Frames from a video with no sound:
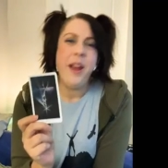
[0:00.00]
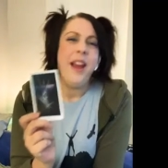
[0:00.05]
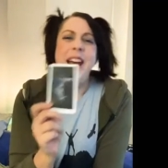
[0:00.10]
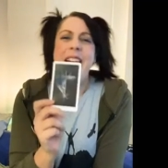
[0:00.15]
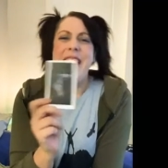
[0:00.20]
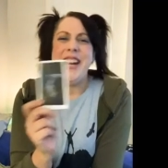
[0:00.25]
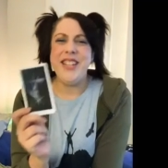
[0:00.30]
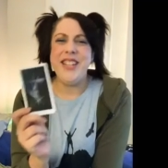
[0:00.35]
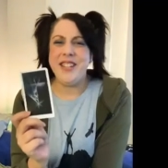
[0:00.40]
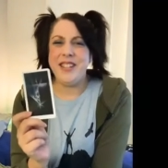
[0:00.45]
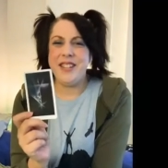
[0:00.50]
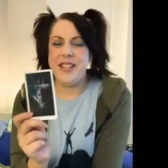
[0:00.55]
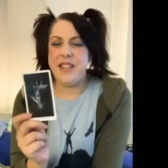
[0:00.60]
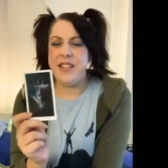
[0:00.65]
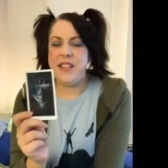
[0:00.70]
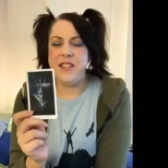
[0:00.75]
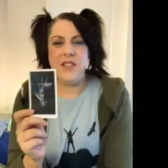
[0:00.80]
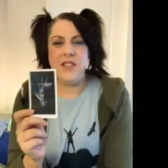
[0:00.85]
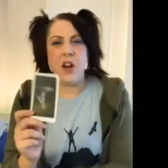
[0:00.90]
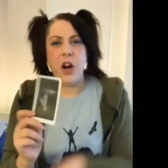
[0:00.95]
I just did
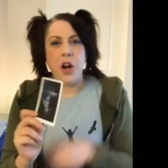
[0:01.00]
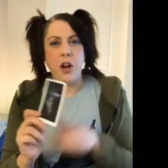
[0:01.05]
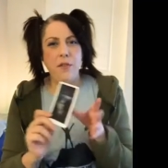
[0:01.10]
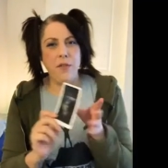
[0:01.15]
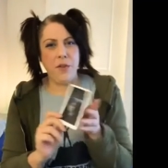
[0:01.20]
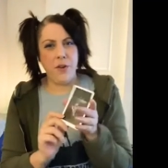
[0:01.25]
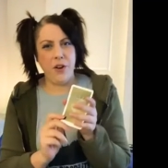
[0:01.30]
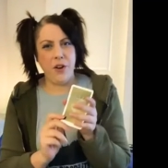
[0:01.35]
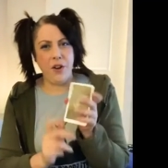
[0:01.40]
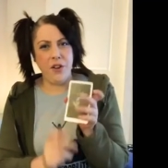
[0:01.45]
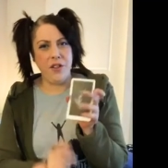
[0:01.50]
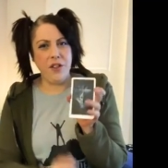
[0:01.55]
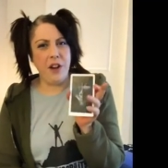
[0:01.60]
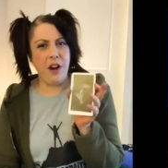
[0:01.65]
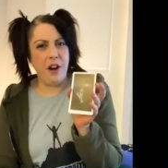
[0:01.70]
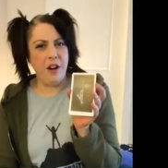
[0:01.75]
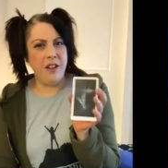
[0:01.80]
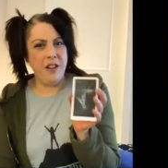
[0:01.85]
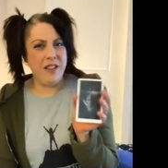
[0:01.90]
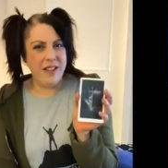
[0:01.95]
this card for the
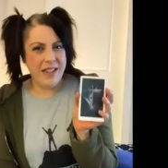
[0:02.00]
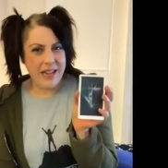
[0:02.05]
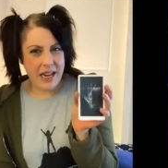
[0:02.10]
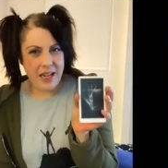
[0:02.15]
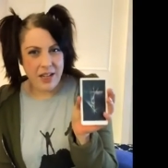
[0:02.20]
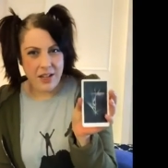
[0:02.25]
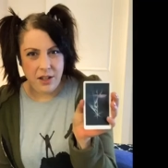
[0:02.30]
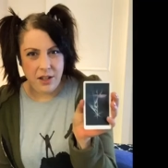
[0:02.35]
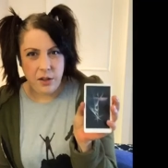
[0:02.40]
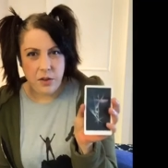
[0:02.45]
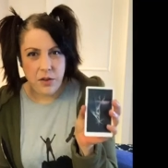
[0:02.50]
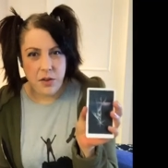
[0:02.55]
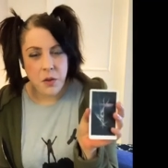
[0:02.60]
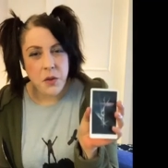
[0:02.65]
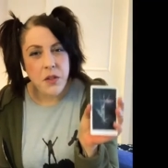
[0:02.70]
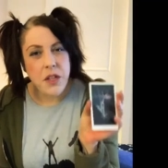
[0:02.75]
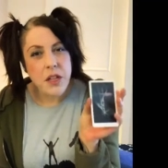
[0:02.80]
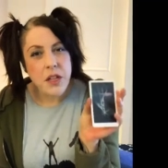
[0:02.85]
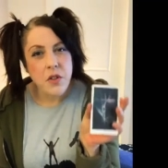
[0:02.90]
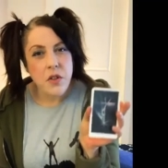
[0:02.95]
card of the day too, so it's
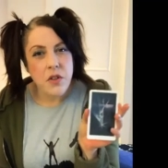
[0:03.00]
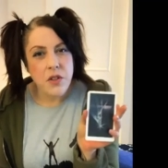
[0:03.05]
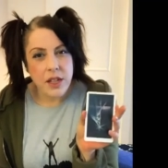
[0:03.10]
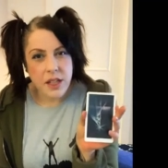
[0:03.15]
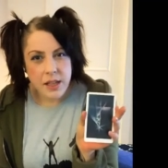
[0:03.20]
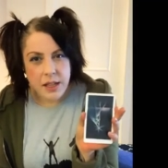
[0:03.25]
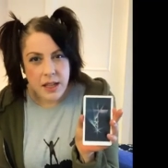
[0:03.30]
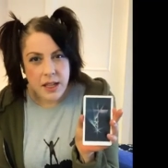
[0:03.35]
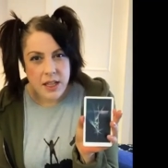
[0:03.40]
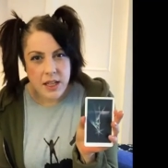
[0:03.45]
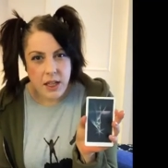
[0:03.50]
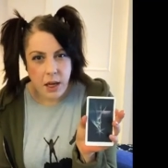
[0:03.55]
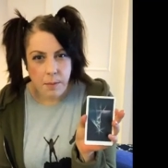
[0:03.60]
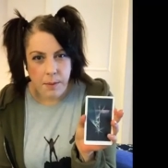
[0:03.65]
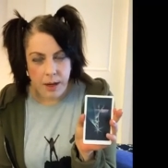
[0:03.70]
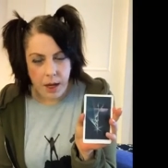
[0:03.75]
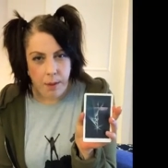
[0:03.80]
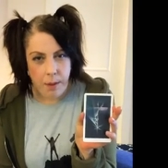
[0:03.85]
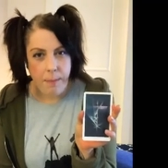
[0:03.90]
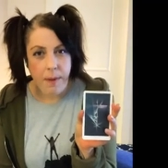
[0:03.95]
interesting that it's coming
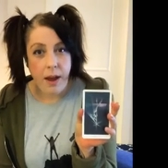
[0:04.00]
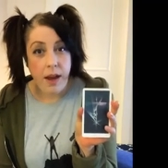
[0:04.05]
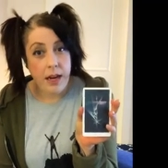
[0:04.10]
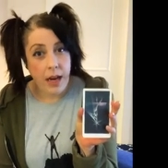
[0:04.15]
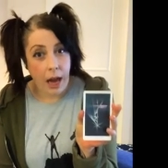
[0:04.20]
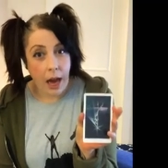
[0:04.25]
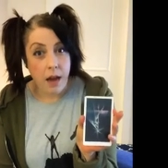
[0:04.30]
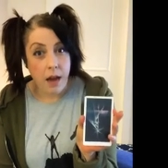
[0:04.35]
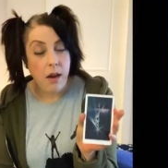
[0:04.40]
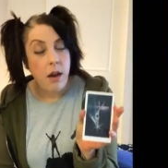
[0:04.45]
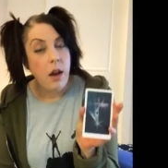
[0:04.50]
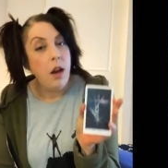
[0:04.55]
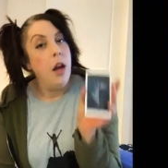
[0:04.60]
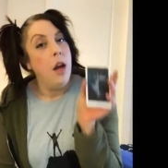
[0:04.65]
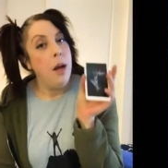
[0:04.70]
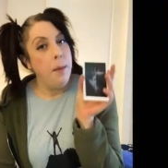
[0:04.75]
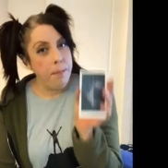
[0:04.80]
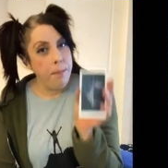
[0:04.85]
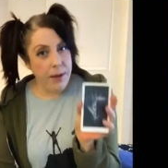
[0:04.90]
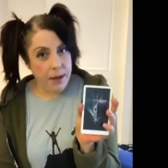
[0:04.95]
up again.
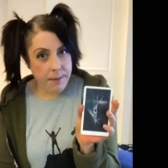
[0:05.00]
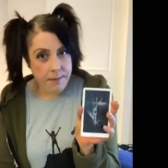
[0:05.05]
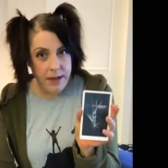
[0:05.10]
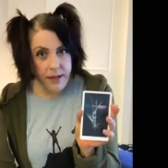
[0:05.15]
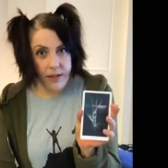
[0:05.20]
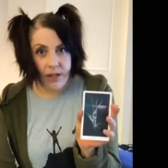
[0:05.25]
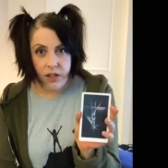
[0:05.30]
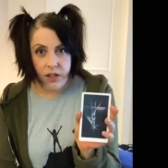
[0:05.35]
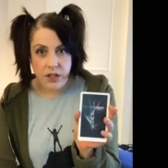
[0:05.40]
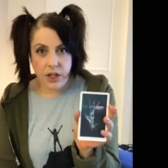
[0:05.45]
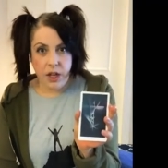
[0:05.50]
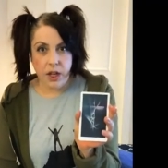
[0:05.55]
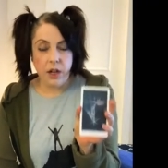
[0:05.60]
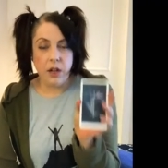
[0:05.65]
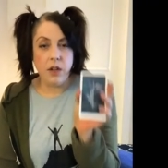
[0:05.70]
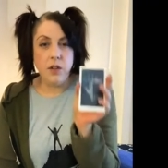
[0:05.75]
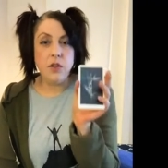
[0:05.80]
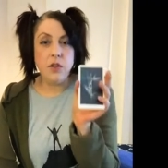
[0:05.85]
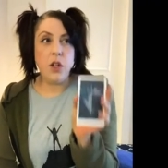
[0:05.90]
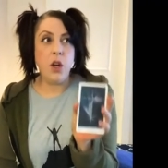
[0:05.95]
Big message here.
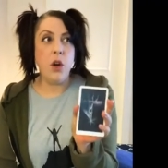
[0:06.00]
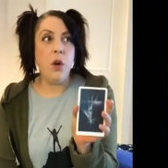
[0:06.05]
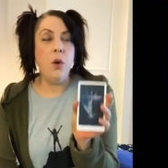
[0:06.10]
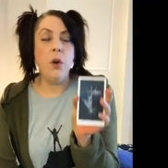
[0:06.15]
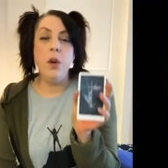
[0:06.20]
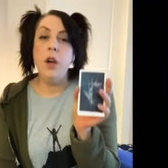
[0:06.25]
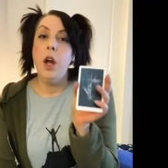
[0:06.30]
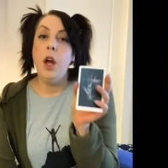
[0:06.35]
So